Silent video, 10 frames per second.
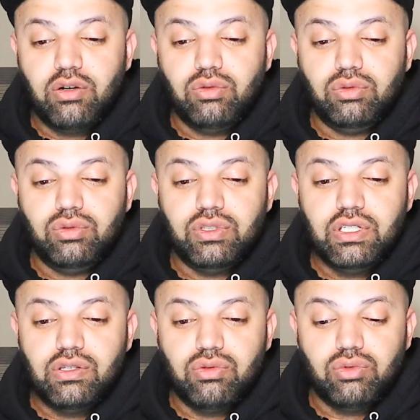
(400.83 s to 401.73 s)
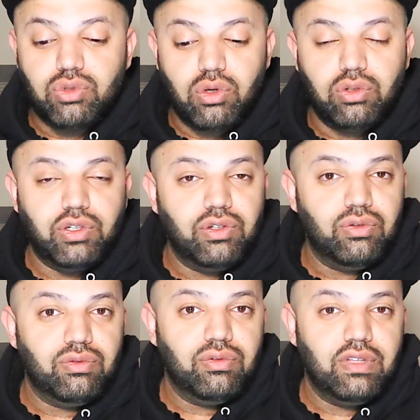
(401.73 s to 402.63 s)
cool to see. So inshallah, you
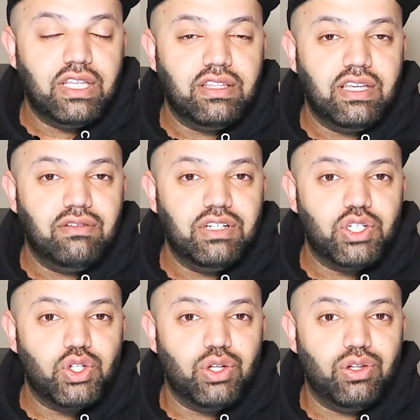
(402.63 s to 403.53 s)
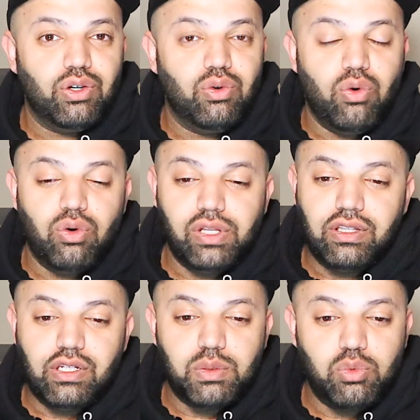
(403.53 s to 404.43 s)
know, that they reach their goal
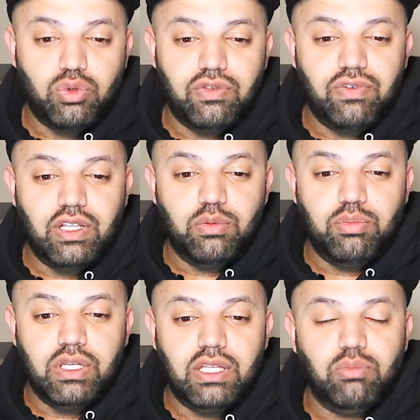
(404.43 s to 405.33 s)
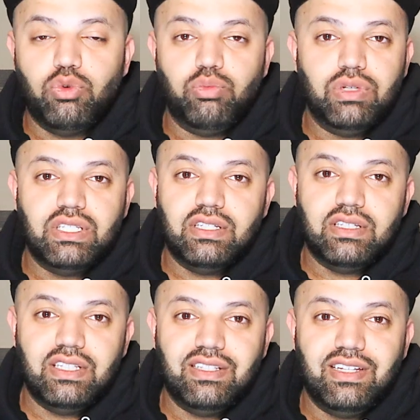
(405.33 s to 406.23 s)
and there's more development and more
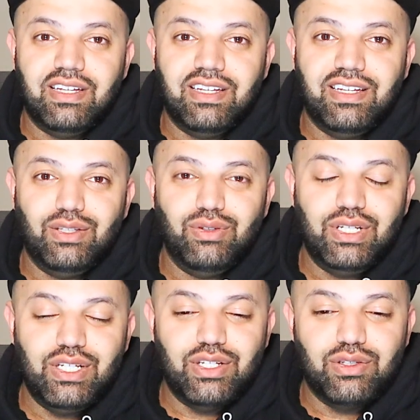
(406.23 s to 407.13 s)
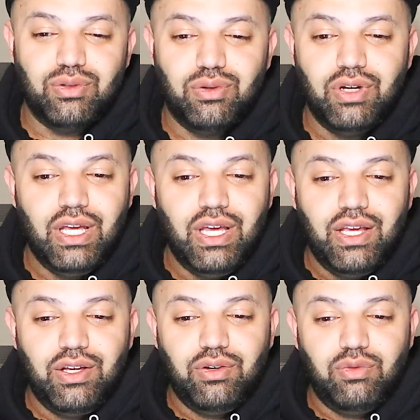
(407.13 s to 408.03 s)
business in Indonesia. So,
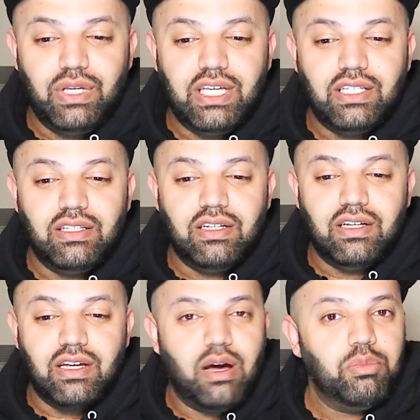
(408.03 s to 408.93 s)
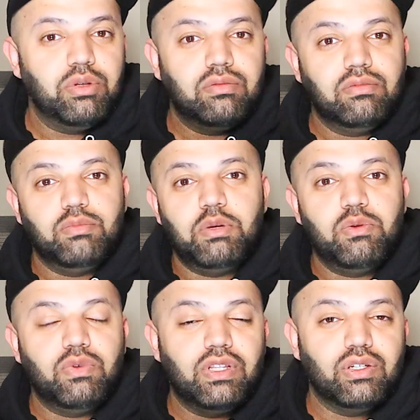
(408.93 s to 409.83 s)
you know, we can come and maybe
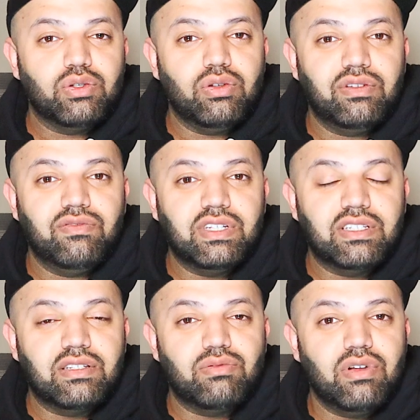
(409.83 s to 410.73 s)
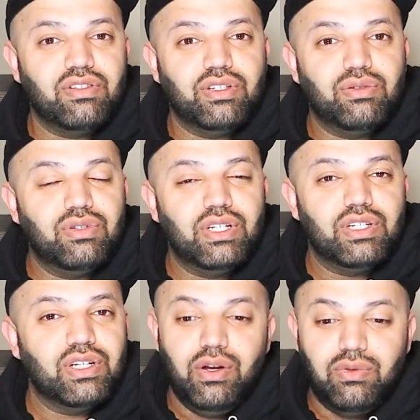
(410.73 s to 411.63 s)
one day inshallah invest as well in
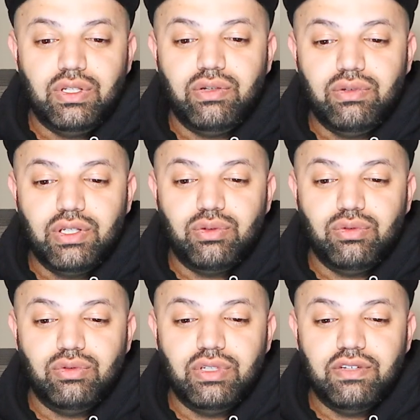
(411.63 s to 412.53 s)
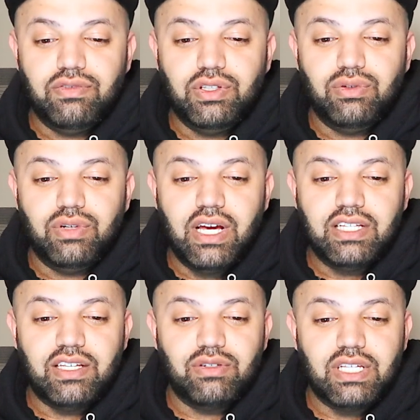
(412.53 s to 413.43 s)
Indonesia. Really, really cool video,
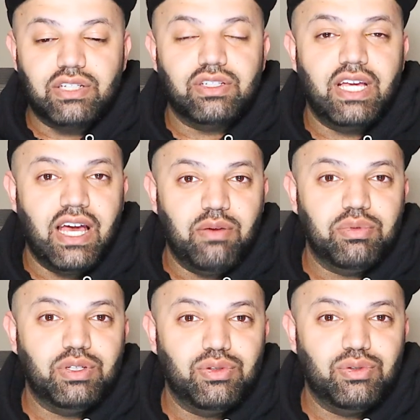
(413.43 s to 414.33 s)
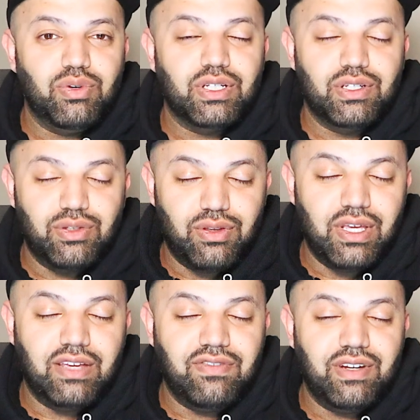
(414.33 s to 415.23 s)
guys. I was actually happy to watch it. So
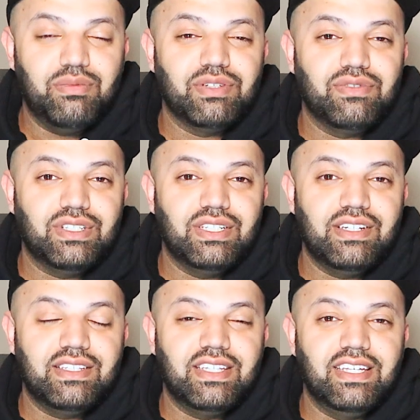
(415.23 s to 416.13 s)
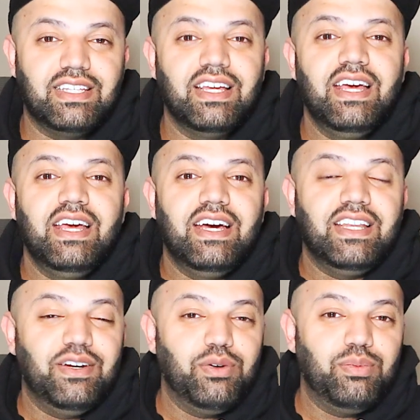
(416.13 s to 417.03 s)
thank you very much for suggesting it.
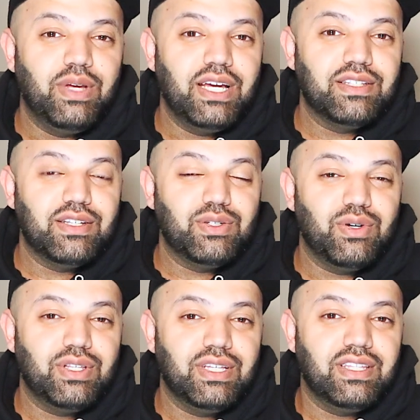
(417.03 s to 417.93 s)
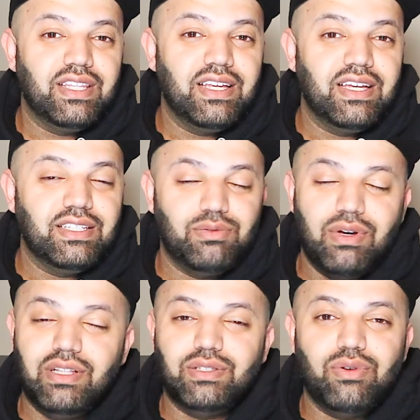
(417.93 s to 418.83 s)
And I hope you guys enjoyed it as
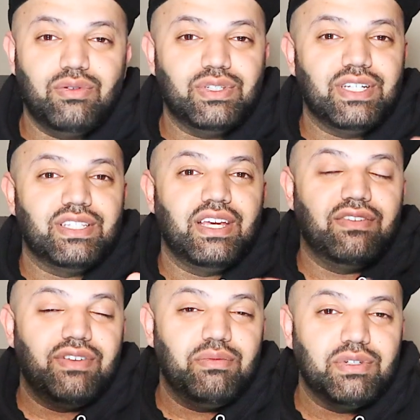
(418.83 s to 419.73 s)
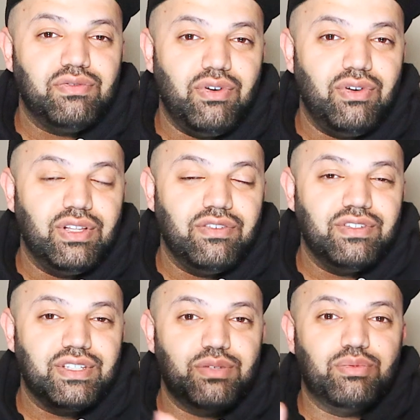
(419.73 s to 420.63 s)
well. As always, guys, thank you very much for all your love
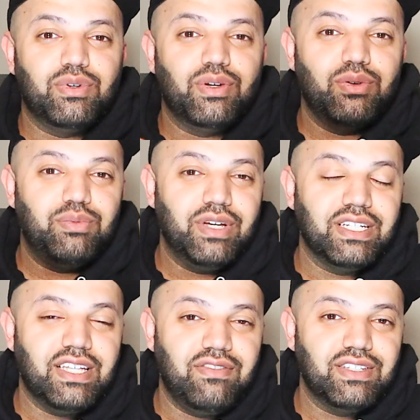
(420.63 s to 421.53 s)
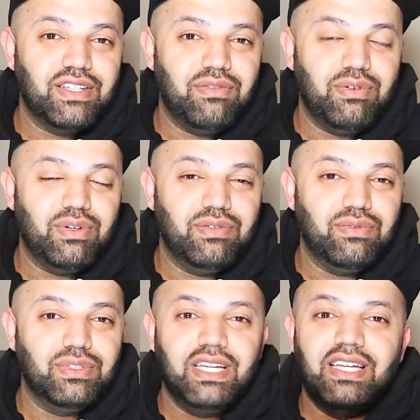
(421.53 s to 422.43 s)
and support. I hope you guys have yourself a
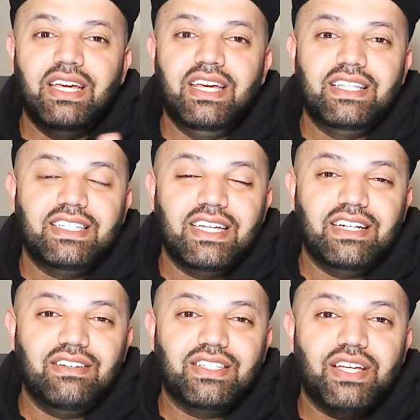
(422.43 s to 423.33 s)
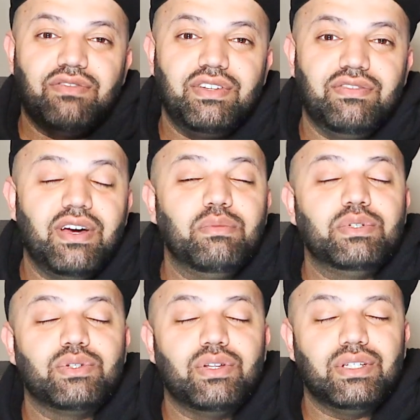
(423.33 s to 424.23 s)
wonderful day. Take care of yourself and your family.
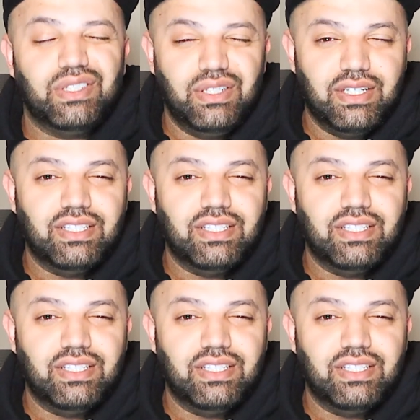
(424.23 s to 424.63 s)
Inshallah, I'll see you